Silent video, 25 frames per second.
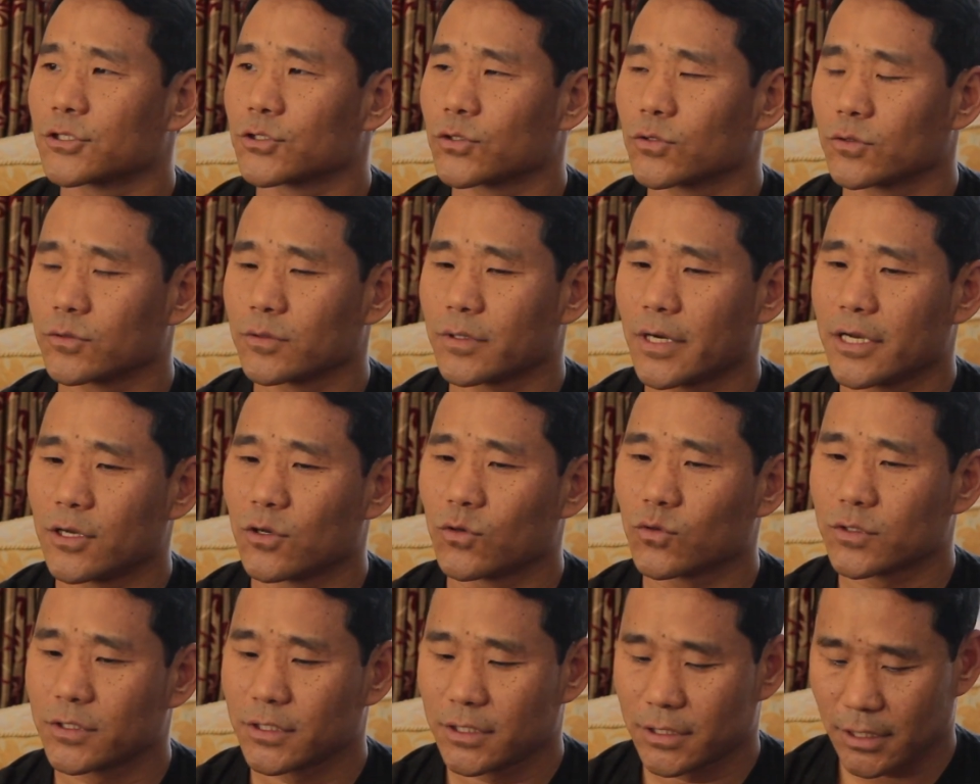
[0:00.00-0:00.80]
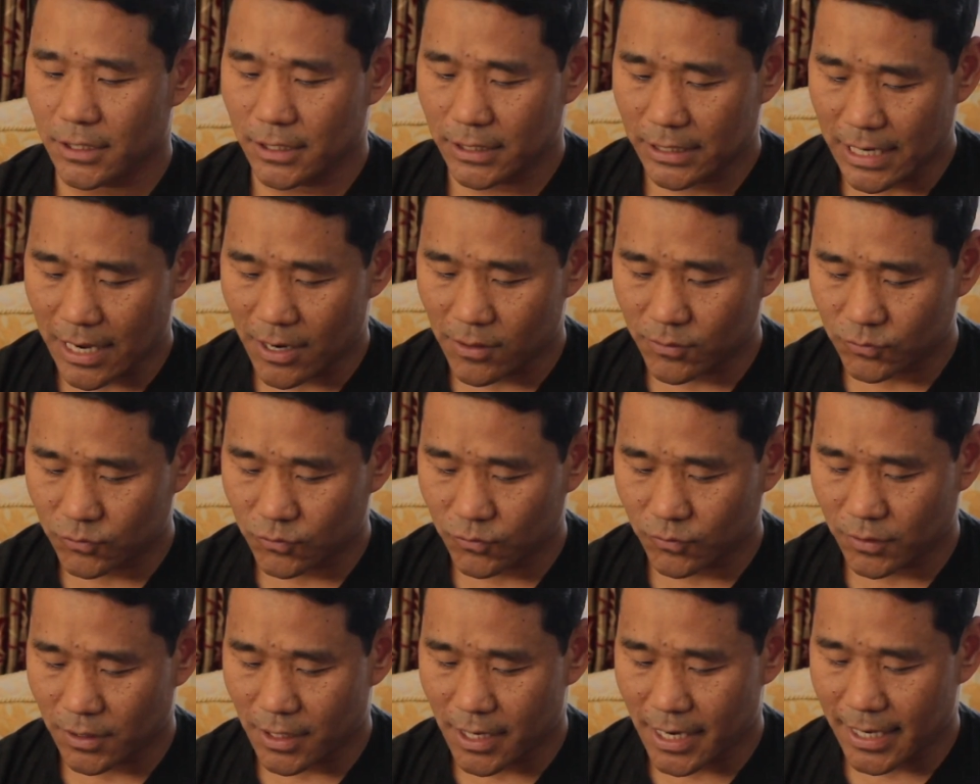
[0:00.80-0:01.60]
So I looked down
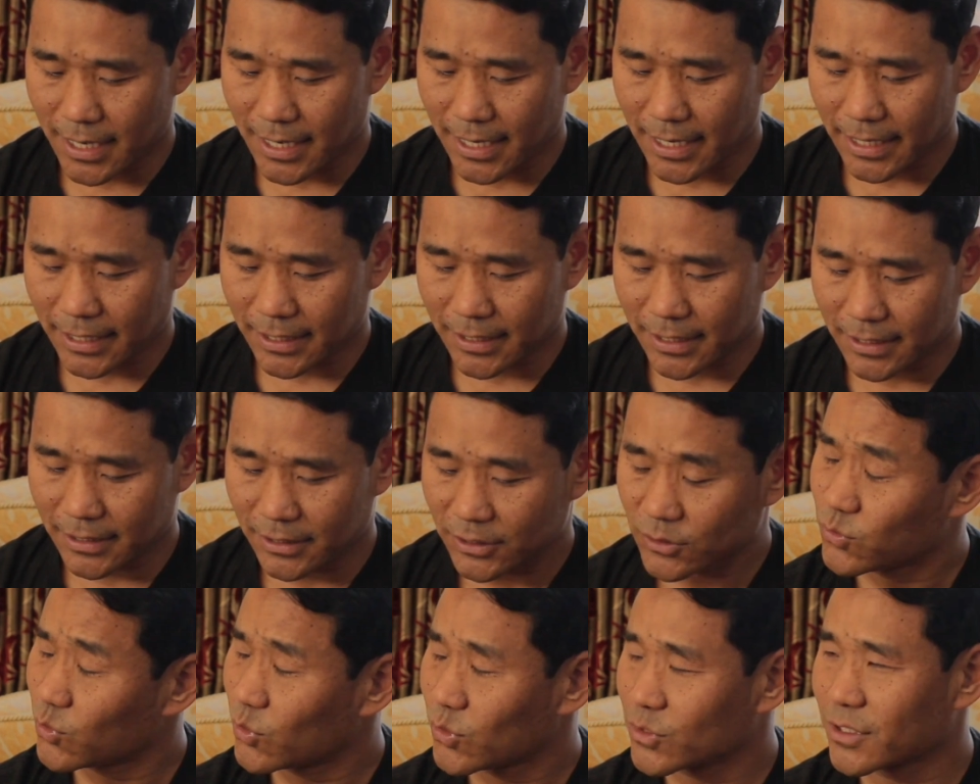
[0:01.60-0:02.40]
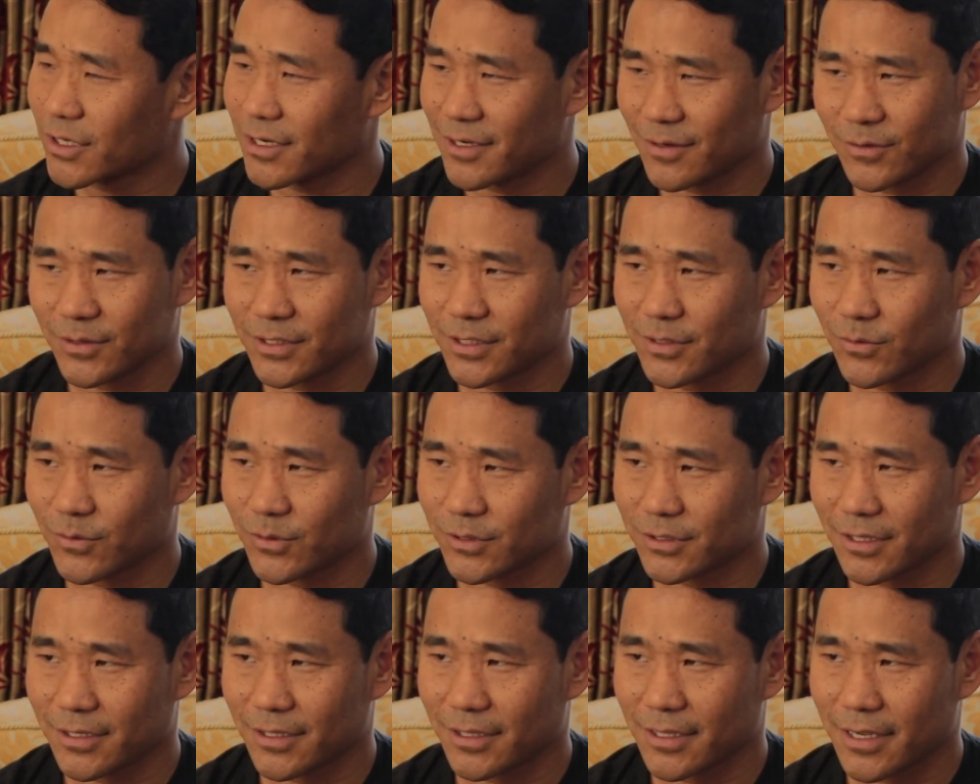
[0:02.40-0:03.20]
to right leg, and it
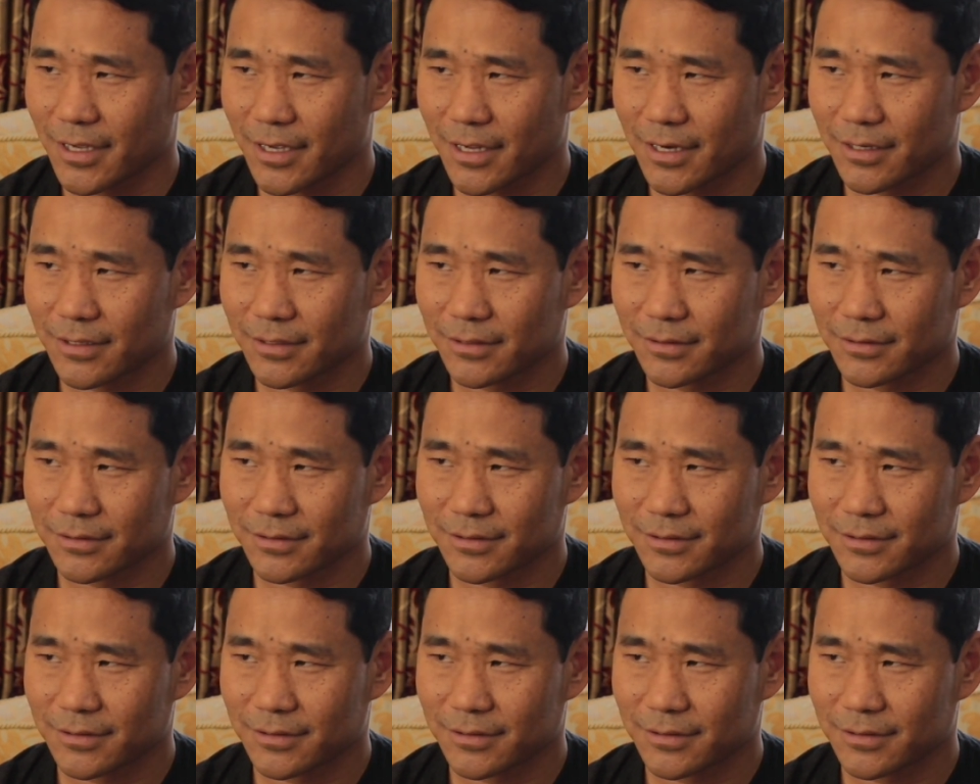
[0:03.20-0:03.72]
wasn't there.